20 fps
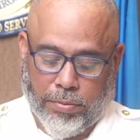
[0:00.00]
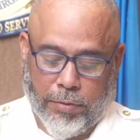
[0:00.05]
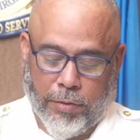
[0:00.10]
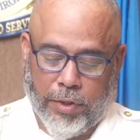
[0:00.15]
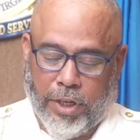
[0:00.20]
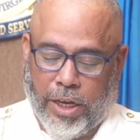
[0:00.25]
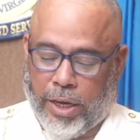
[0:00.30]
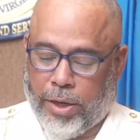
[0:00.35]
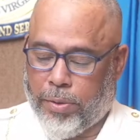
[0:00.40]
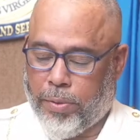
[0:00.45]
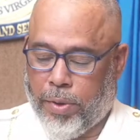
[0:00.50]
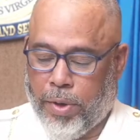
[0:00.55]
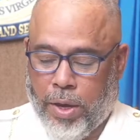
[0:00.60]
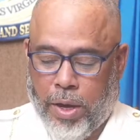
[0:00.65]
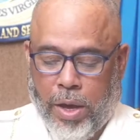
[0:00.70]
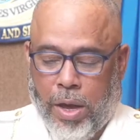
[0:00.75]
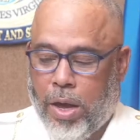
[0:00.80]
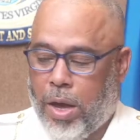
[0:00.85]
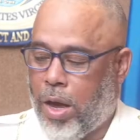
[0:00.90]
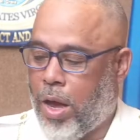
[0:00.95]
Okay.
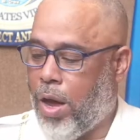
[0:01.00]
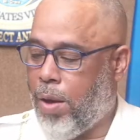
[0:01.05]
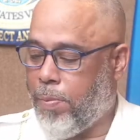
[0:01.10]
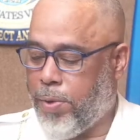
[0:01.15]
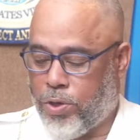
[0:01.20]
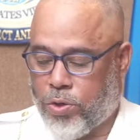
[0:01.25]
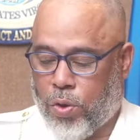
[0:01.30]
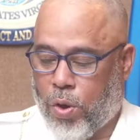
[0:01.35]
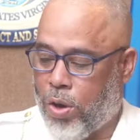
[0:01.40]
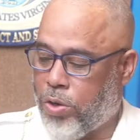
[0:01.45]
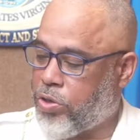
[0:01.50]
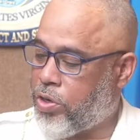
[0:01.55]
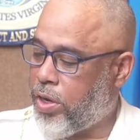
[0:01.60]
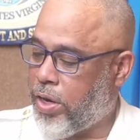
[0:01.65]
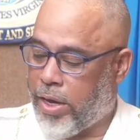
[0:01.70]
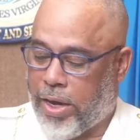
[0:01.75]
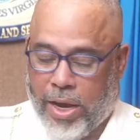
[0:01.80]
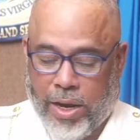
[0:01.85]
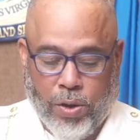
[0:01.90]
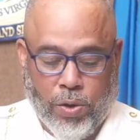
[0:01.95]
Ms. Carlson,
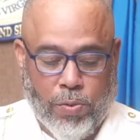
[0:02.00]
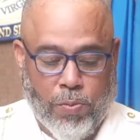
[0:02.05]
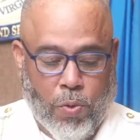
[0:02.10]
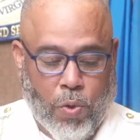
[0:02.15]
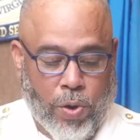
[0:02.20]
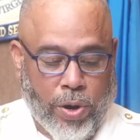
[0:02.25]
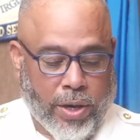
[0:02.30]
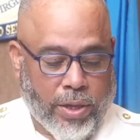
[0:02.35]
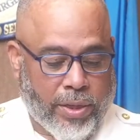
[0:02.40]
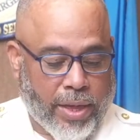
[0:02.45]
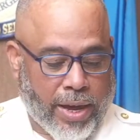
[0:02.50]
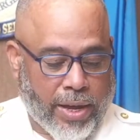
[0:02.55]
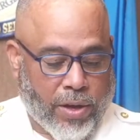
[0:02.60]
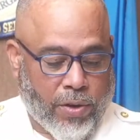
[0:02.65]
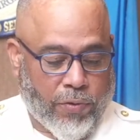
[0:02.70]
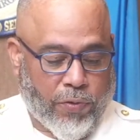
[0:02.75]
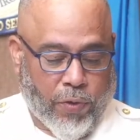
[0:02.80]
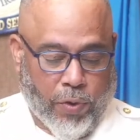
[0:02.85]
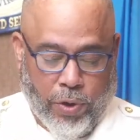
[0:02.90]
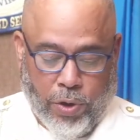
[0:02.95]
again, good morning. Thank
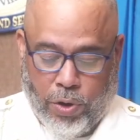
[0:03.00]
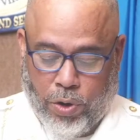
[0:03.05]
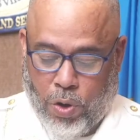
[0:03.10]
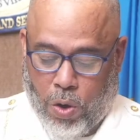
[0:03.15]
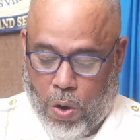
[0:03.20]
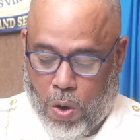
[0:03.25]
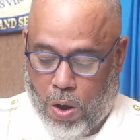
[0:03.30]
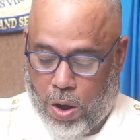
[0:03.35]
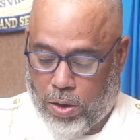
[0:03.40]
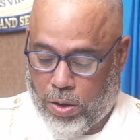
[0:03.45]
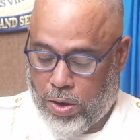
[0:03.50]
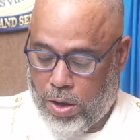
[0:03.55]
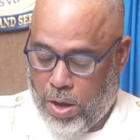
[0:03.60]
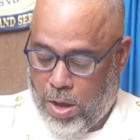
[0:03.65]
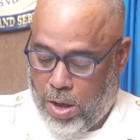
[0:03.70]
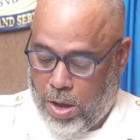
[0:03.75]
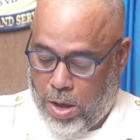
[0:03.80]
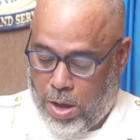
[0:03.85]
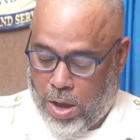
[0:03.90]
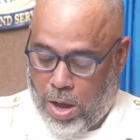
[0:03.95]
you for your call.
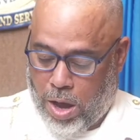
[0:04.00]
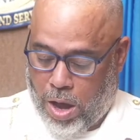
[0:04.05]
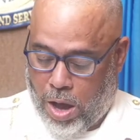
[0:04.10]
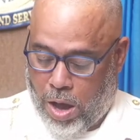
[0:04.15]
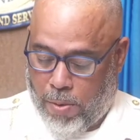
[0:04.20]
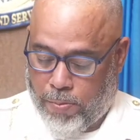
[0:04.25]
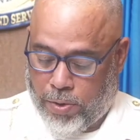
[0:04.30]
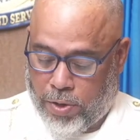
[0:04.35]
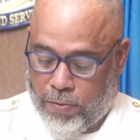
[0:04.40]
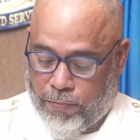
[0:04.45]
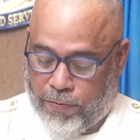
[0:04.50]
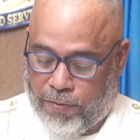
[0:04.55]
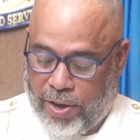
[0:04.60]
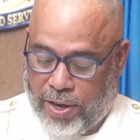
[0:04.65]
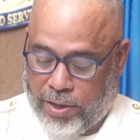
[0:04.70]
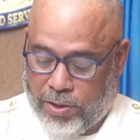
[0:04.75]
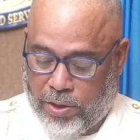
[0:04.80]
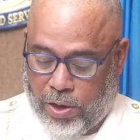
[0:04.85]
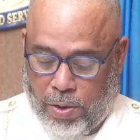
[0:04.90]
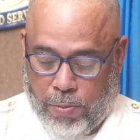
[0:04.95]
The
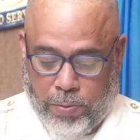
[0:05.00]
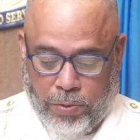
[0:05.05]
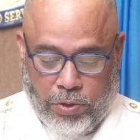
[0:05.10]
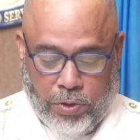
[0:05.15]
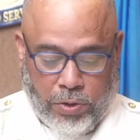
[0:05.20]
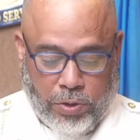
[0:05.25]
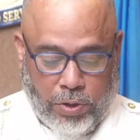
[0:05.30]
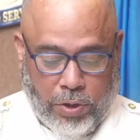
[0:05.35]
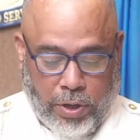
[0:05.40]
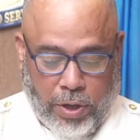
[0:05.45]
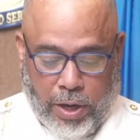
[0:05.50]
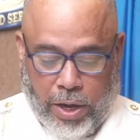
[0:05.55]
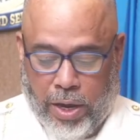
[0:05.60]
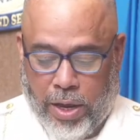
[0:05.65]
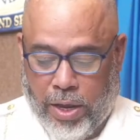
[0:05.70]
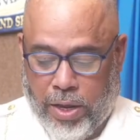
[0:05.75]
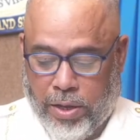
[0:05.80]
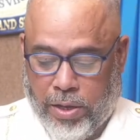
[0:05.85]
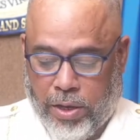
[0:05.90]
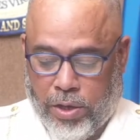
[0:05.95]
victims
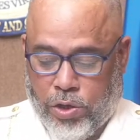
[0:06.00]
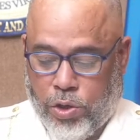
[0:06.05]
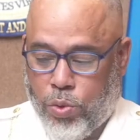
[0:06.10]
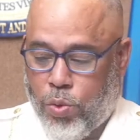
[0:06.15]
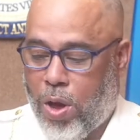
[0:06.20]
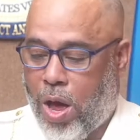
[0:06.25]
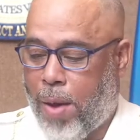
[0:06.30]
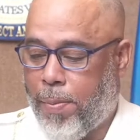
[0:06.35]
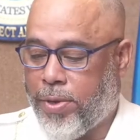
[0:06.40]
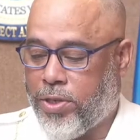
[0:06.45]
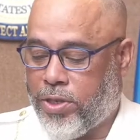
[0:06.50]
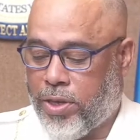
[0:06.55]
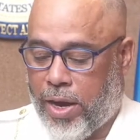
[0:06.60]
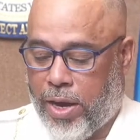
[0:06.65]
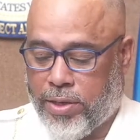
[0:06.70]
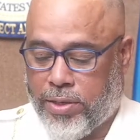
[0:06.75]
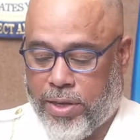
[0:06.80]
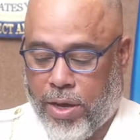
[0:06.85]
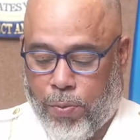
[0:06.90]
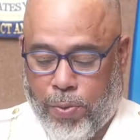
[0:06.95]
in the 2
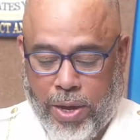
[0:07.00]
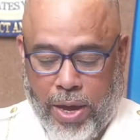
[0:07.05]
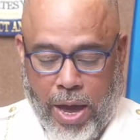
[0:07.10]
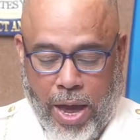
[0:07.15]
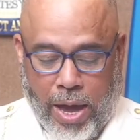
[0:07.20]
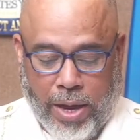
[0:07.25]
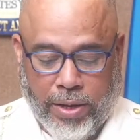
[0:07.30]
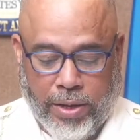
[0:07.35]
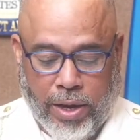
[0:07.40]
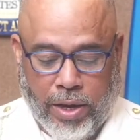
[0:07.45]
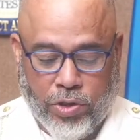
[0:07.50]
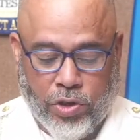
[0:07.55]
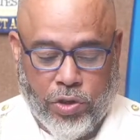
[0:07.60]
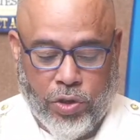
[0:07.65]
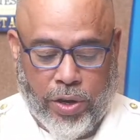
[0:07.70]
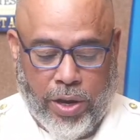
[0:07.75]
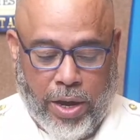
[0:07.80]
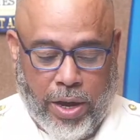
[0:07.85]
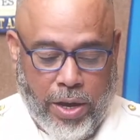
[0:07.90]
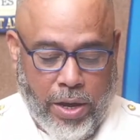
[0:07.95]
homicides that we had
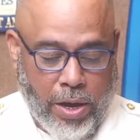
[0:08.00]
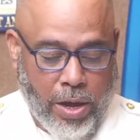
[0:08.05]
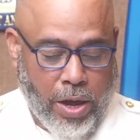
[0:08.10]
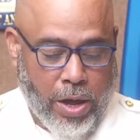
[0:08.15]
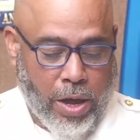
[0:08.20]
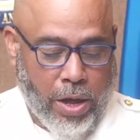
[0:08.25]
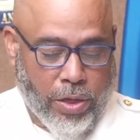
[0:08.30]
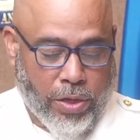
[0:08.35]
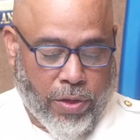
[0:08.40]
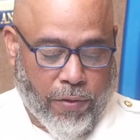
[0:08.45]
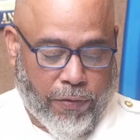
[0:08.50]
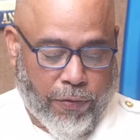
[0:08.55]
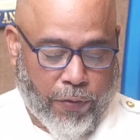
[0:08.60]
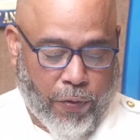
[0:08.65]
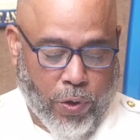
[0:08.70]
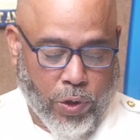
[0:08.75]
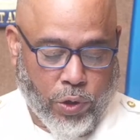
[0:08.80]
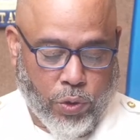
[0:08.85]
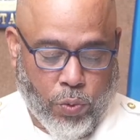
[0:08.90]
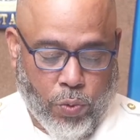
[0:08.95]
yesterday, the
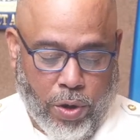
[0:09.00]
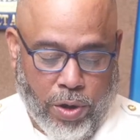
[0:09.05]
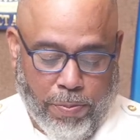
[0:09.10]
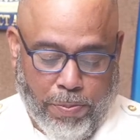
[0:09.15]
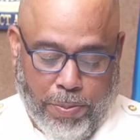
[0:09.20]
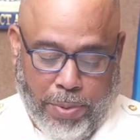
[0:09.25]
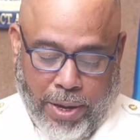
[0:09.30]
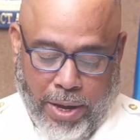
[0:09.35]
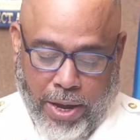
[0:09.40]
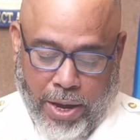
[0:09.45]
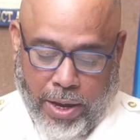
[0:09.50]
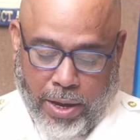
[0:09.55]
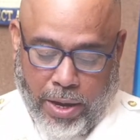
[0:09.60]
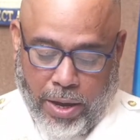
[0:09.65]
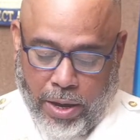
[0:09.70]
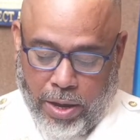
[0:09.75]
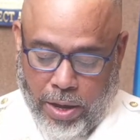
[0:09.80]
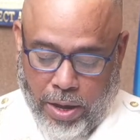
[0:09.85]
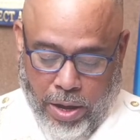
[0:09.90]
first one being,